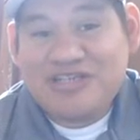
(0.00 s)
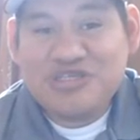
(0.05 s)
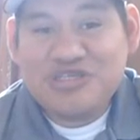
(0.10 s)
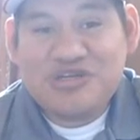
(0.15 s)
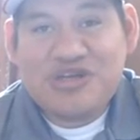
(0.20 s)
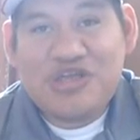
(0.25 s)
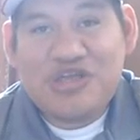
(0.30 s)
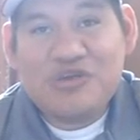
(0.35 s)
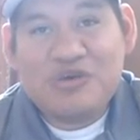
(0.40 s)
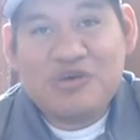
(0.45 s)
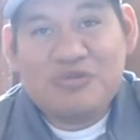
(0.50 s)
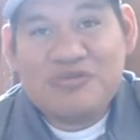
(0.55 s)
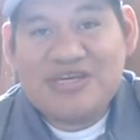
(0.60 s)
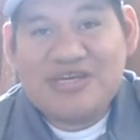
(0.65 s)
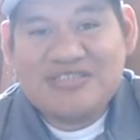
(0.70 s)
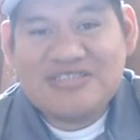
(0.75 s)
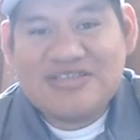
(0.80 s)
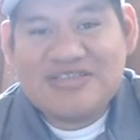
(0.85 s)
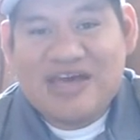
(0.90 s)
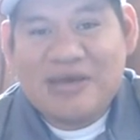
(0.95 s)
you another one,
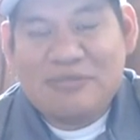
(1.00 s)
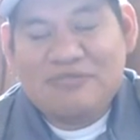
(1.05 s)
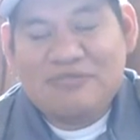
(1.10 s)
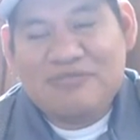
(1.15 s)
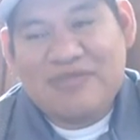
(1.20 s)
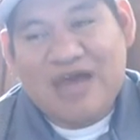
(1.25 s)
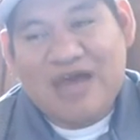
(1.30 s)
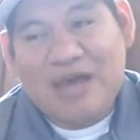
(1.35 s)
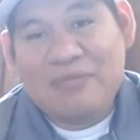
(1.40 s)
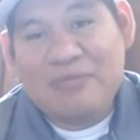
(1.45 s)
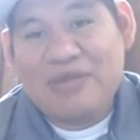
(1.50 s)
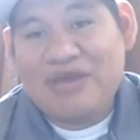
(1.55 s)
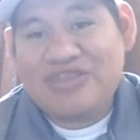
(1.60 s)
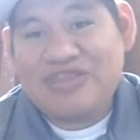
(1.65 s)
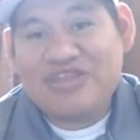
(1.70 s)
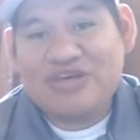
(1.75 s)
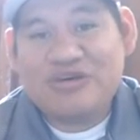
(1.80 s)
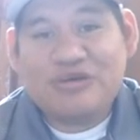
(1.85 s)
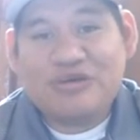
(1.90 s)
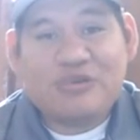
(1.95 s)
because I'm at
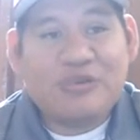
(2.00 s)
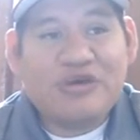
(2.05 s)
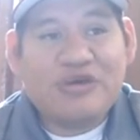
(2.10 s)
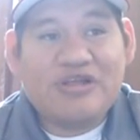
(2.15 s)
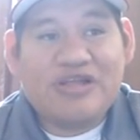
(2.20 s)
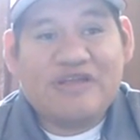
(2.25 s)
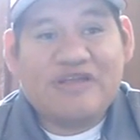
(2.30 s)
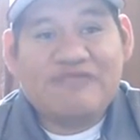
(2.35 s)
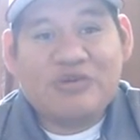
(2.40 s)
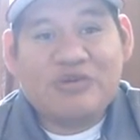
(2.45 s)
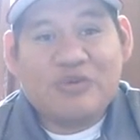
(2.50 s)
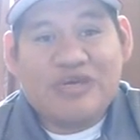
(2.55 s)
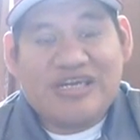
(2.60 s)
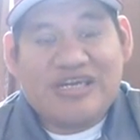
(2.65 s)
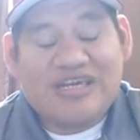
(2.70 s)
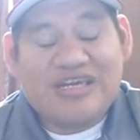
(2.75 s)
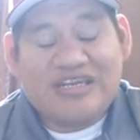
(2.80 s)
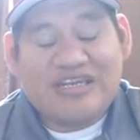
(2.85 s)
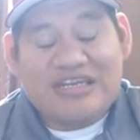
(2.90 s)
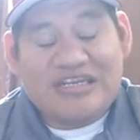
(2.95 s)
the Goodwill every
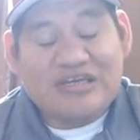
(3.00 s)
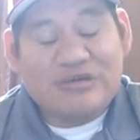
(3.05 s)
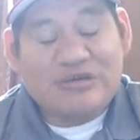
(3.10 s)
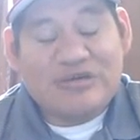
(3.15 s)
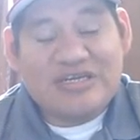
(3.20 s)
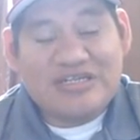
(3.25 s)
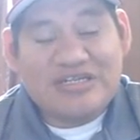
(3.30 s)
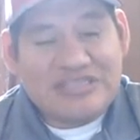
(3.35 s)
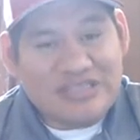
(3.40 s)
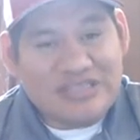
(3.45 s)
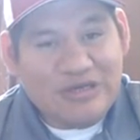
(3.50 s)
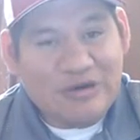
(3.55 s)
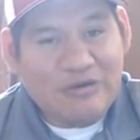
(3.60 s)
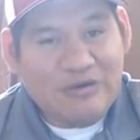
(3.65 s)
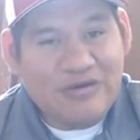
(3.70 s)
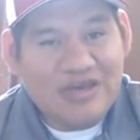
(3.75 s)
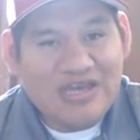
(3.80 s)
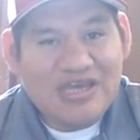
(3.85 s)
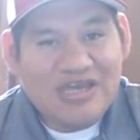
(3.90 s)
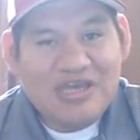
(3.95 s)
weekend anyway. So
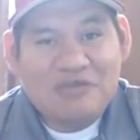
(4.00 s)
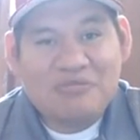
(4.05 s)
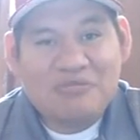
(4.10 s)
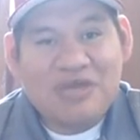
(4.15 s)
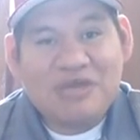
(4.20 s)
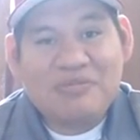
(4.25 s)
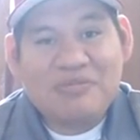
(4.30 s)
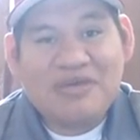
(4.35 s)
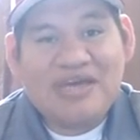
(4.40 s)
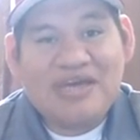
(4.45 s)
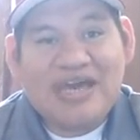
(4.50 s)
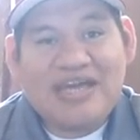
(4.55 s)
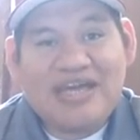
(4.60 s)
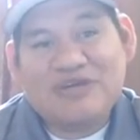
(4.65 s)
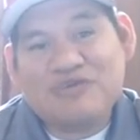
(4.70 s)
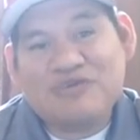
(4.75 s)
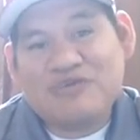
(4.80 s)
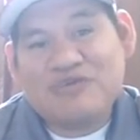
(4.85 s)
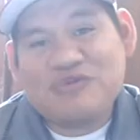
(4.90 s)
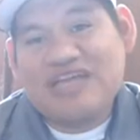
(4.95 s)
maybe I
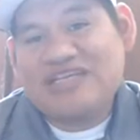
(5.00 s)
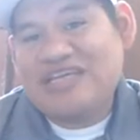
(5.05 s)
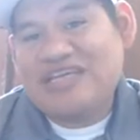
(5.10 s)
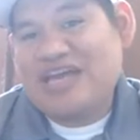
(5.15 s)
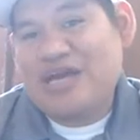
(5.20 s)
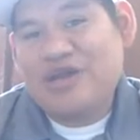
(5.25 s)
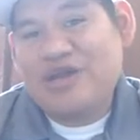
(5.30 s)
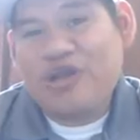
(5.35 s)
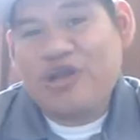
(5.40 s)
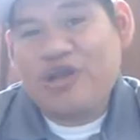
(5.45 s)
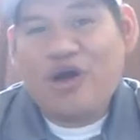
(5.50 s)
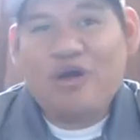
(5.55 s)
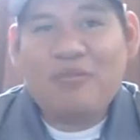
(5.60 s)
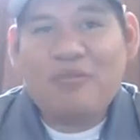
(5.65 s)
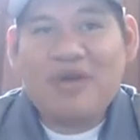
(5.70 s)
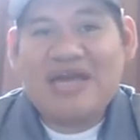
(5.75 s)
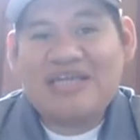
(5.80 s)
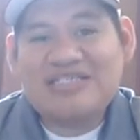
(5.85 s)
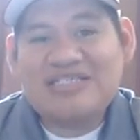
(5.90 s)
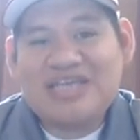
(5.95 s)
could write down all
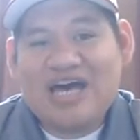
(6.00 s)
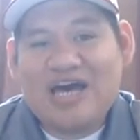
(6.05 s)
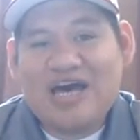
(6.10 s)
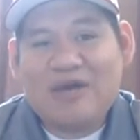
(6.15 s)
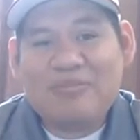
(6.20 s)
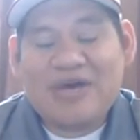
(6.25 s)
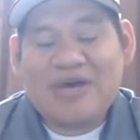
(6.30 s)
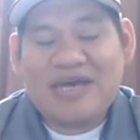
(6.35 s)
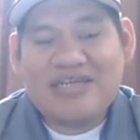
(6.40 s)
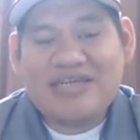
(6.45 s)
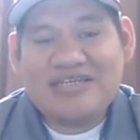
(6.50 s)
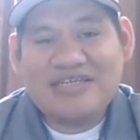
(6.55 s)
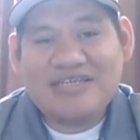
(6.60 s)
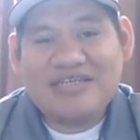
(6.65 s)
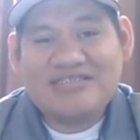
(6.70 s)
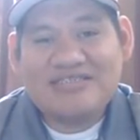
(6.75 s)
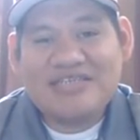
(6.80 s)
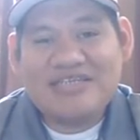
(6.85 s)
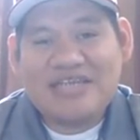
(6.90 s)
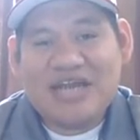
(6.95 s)
my top
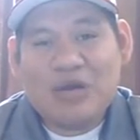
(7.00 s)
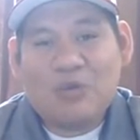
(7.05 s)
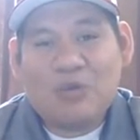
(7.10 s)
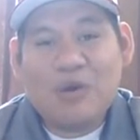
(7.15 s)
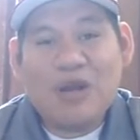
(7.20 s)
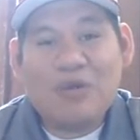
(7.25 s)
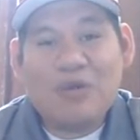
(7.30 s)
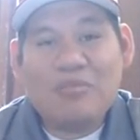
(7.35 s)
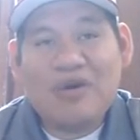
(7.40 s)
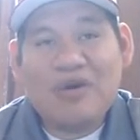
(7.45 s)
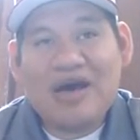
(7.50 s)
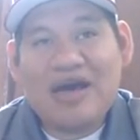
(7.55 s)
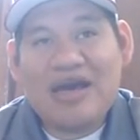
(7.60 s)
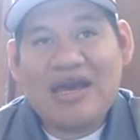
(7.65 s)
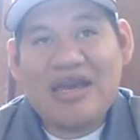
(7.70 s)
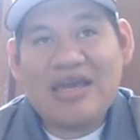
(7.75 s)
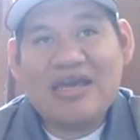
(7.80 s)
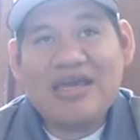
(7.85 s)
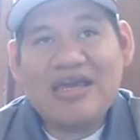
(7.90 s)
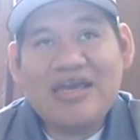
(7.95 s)
ideas that I want to
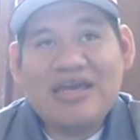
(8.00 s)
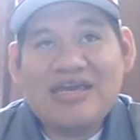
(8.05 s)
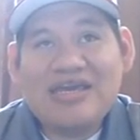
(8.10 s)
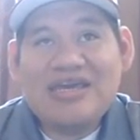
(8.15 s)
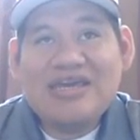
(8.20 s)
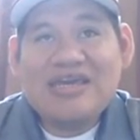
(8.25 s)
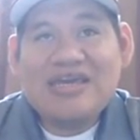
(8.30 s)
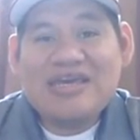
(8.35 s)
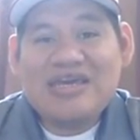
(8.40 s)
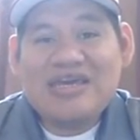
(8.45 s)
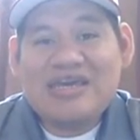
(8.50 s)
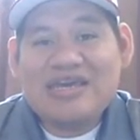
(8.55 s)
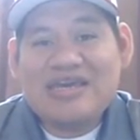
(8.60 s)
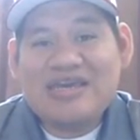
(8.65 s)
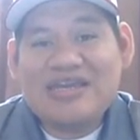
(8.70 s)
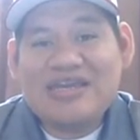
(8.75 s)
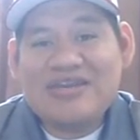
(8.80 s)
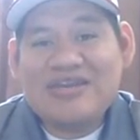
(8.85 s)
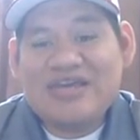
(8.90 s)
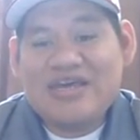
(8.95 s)
buy,
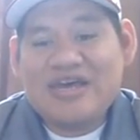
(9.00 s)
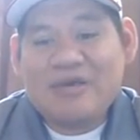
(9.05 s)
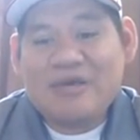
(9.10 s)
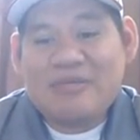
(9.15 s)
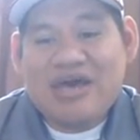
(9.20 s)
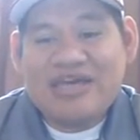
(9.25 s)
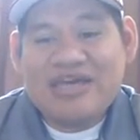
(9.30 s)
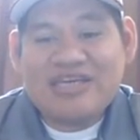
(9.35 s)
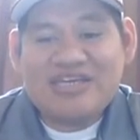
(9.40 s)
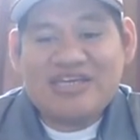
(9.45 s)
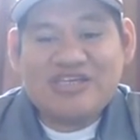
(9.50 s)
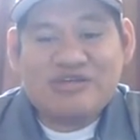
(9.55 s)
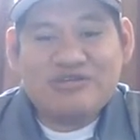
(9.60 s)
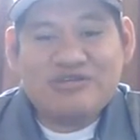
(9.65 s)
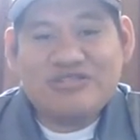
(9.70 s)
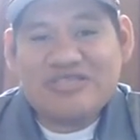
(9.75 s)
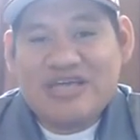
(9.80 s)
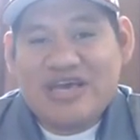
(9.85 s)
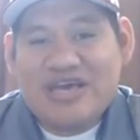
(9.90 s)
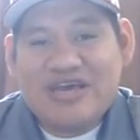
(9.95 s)
and I could
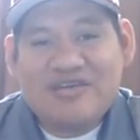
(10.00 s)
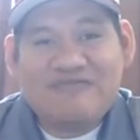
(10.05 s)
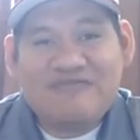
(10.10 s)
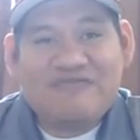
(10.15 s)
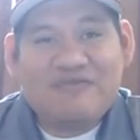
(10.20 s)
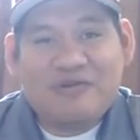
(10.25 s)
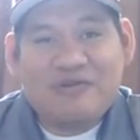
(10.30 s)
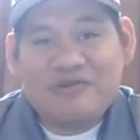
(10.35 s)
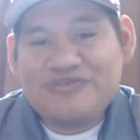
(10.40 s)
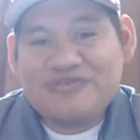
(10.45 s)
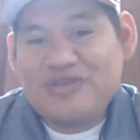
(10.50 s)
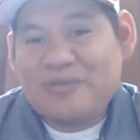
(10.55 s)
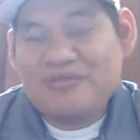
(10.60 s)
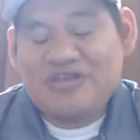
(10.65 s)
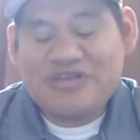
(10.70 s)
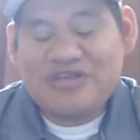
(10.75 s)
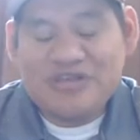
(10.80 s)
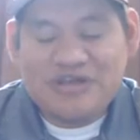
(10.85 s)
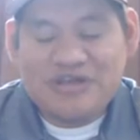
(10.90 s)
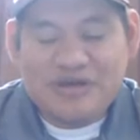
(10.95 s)
use that for something.